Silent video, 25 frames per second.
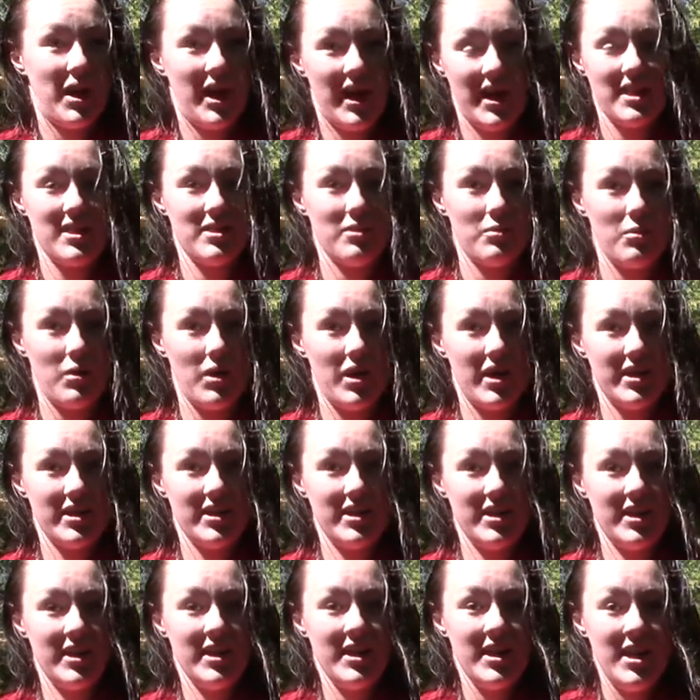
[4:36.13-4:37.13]
hit the
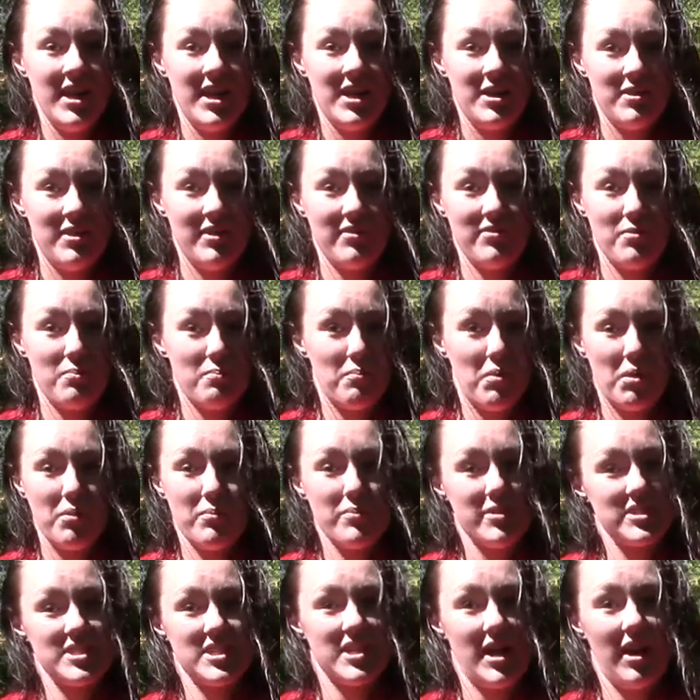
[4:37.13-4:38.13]
water you have a
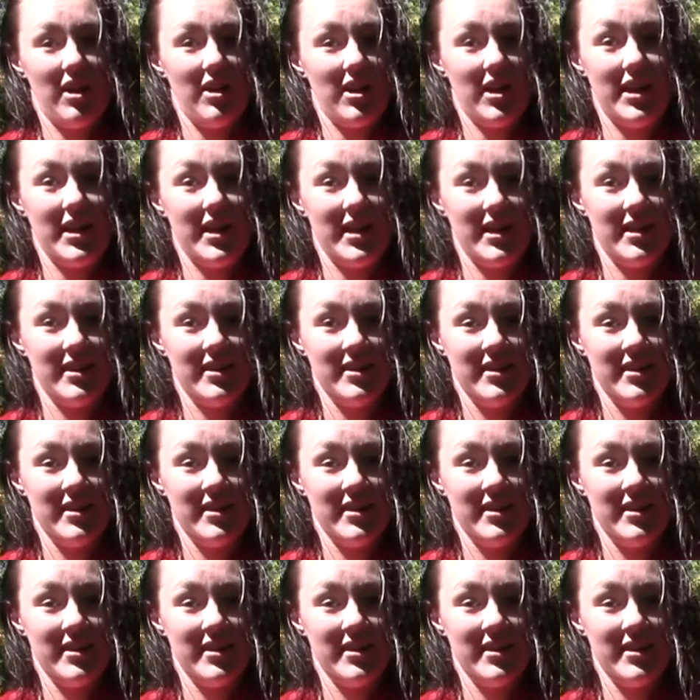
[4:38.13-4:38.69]
momentary